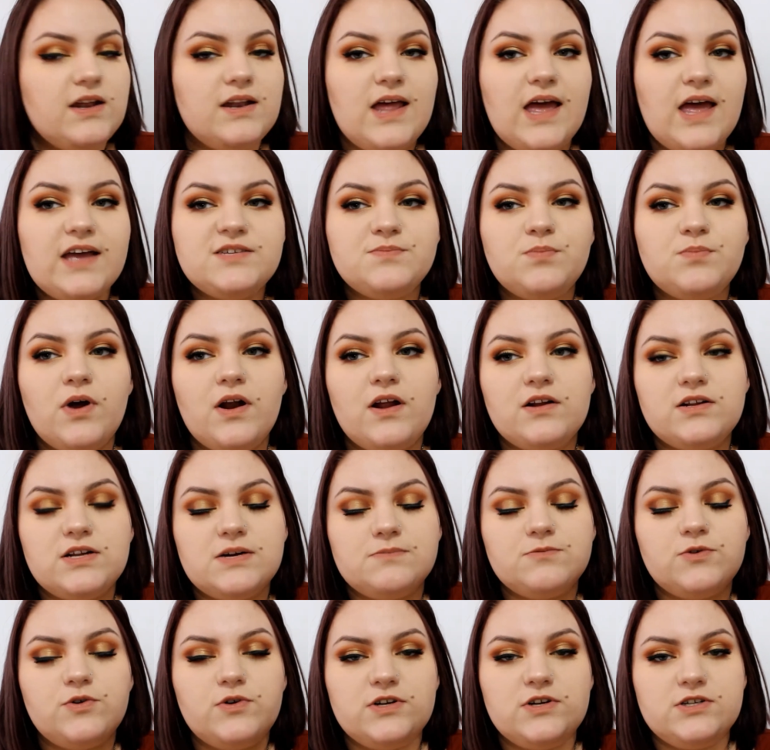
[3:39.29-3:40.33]
next product
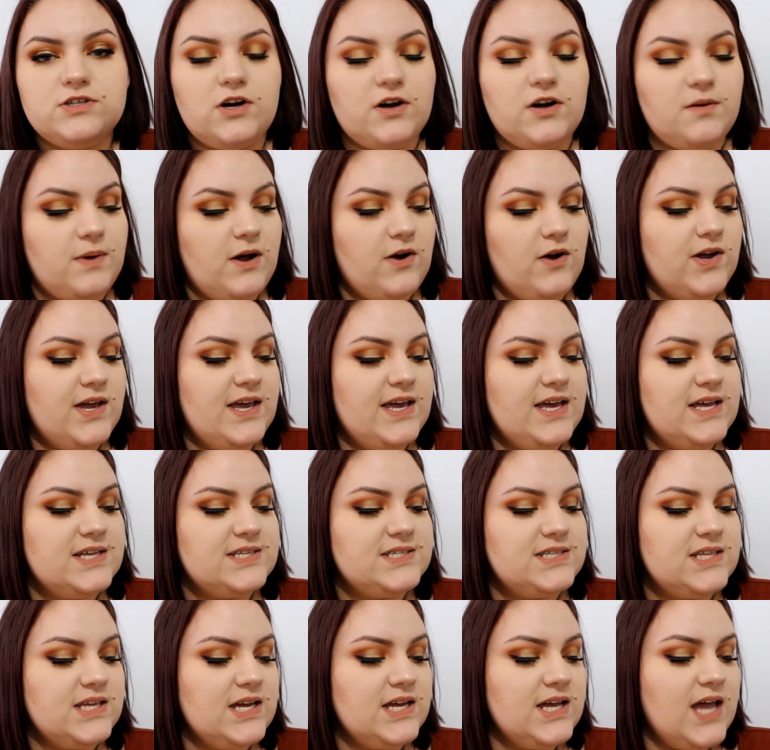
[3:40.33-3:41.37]
I'm going to talk about is
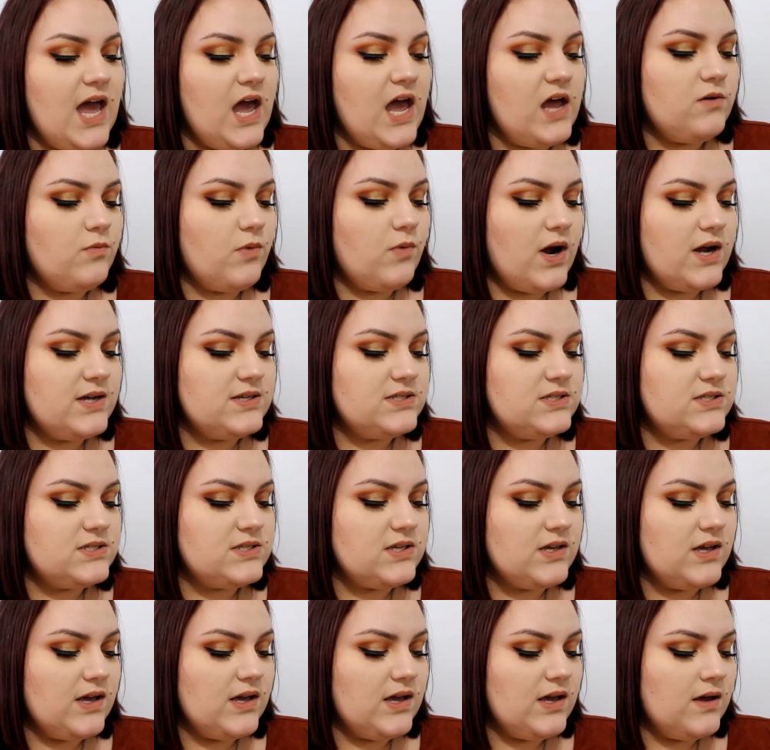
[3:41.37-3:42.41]
the
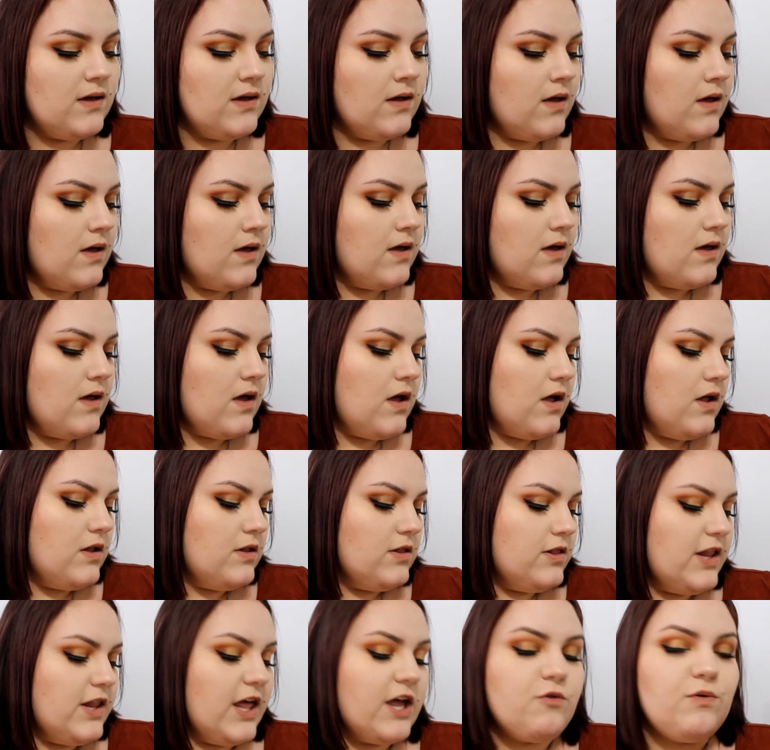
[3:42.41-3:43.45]
NYC
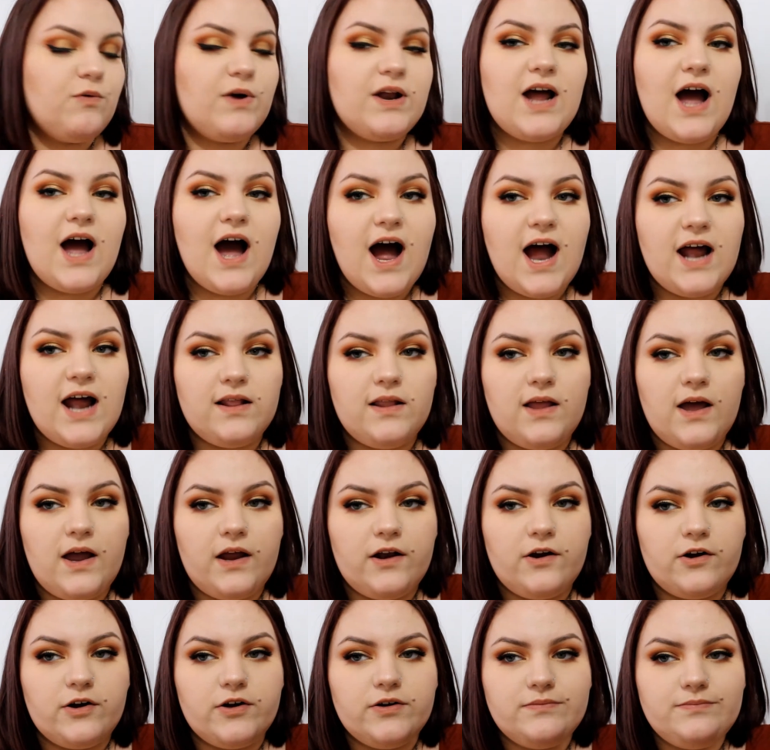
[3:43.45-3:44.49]
Liquid
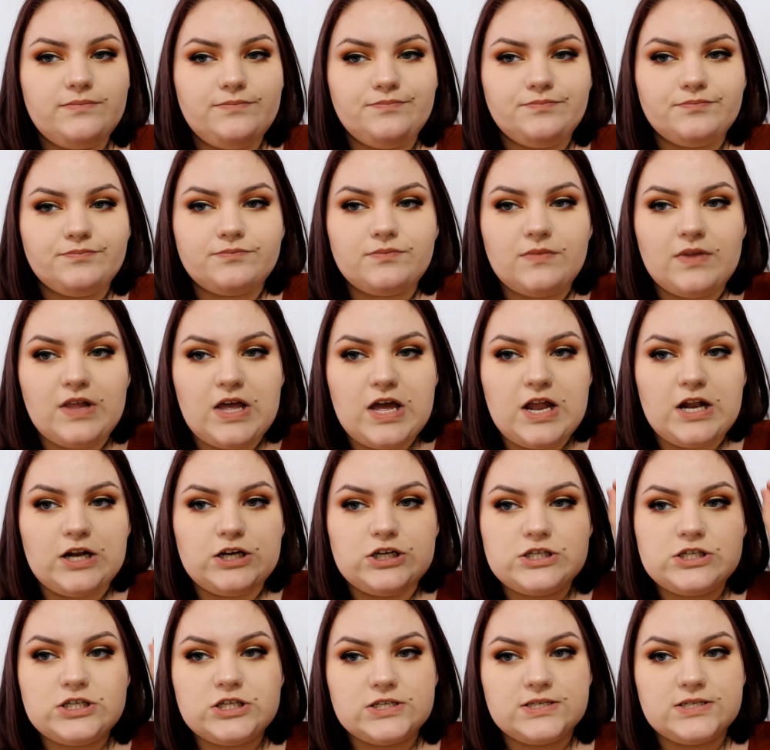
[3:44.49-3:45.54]
Eyeliner. And it
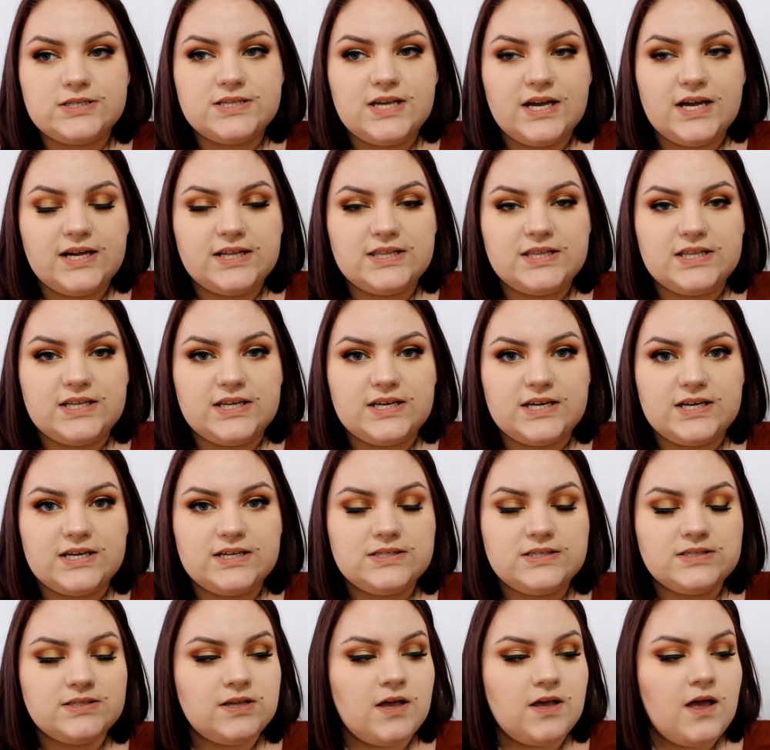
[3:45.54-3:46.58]
just looks like
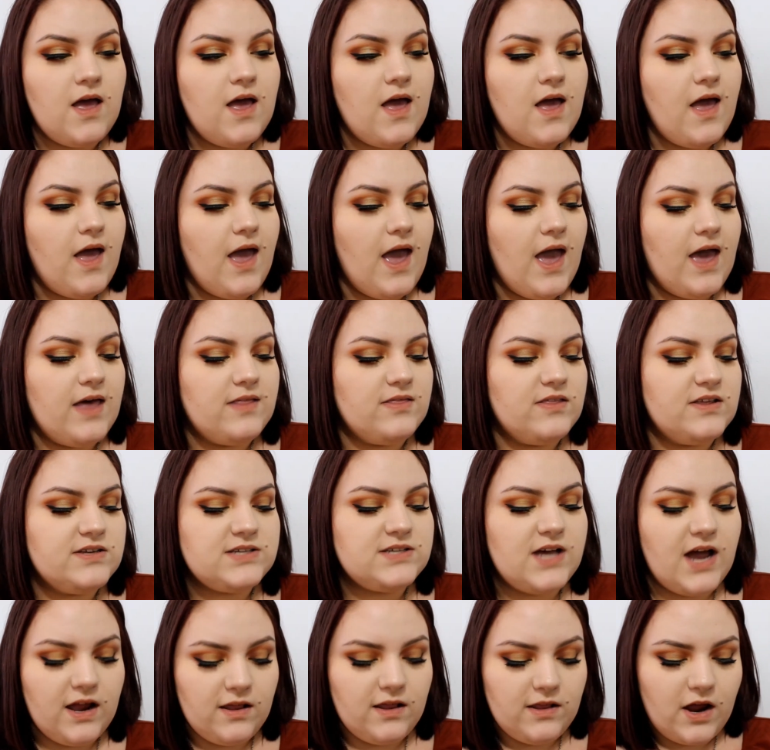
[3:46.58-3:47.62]
this. And this
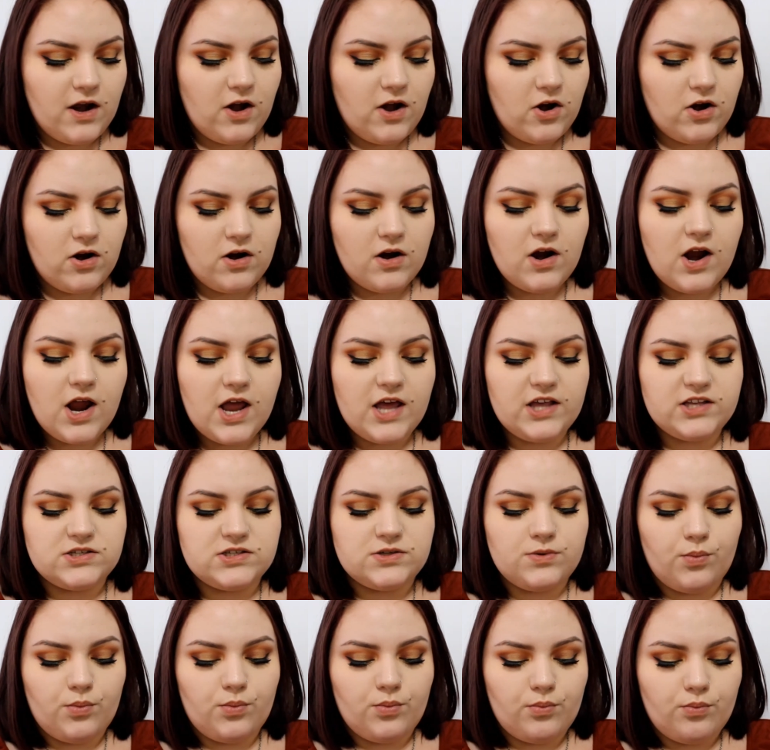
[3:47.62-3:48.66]
eyeliner is
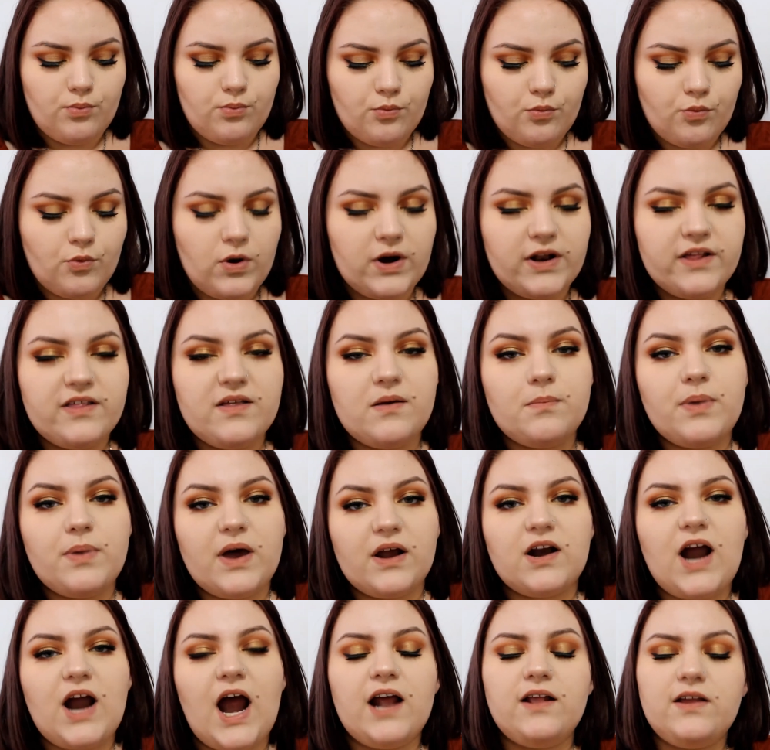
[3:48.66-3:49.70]
one of the
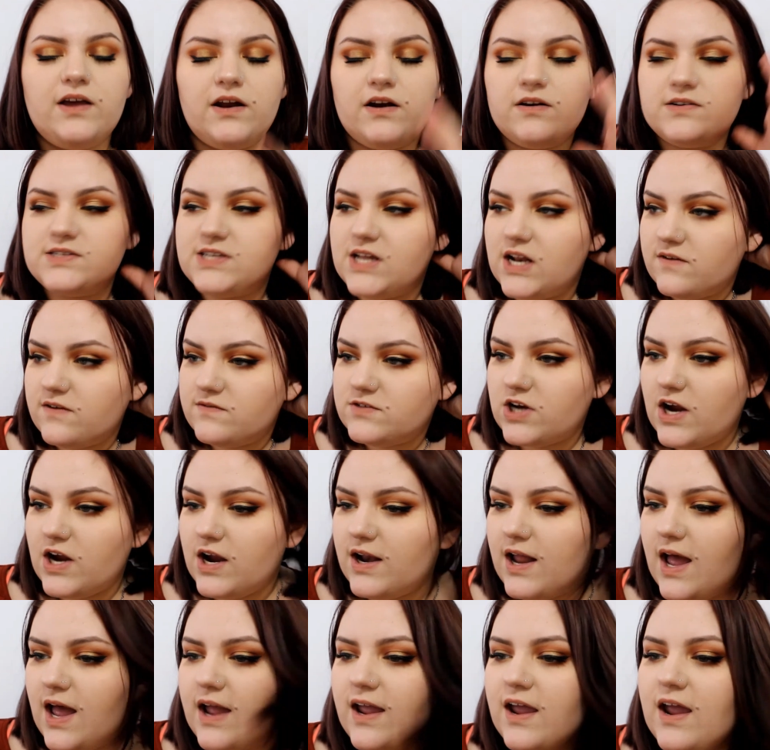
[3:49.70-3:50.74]
better eyeliners that I've tried.
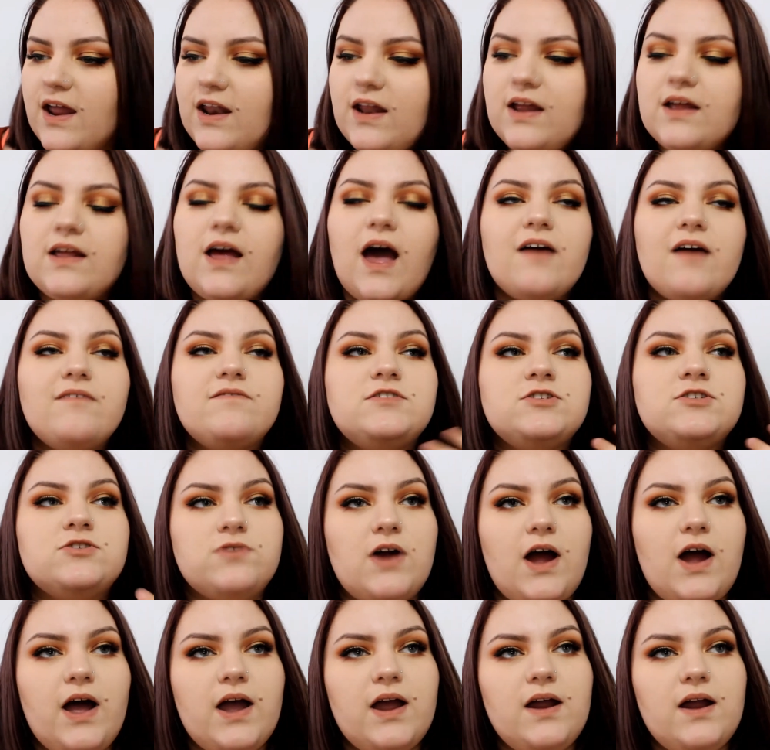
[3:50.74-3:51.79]
I've
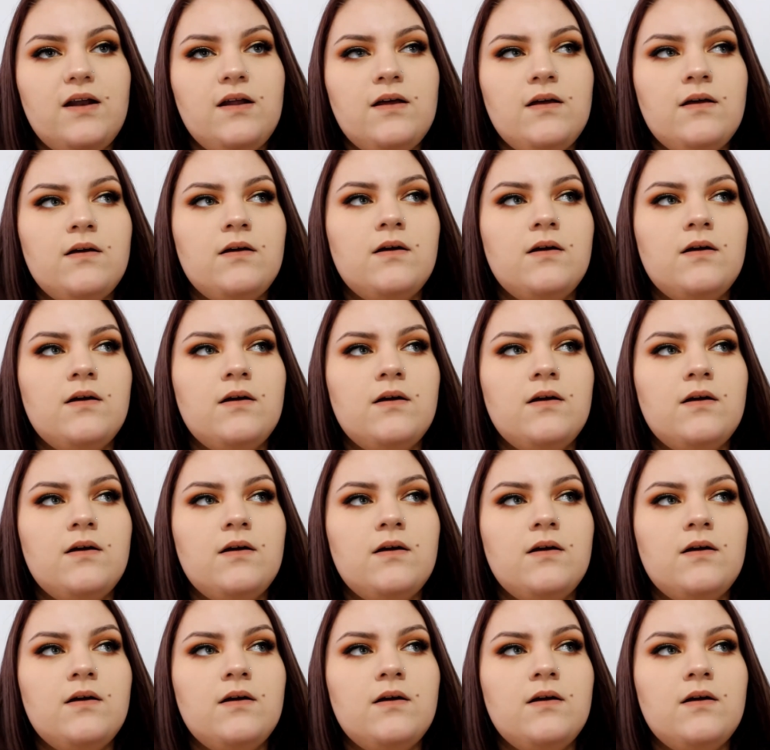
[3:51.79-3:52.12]
tried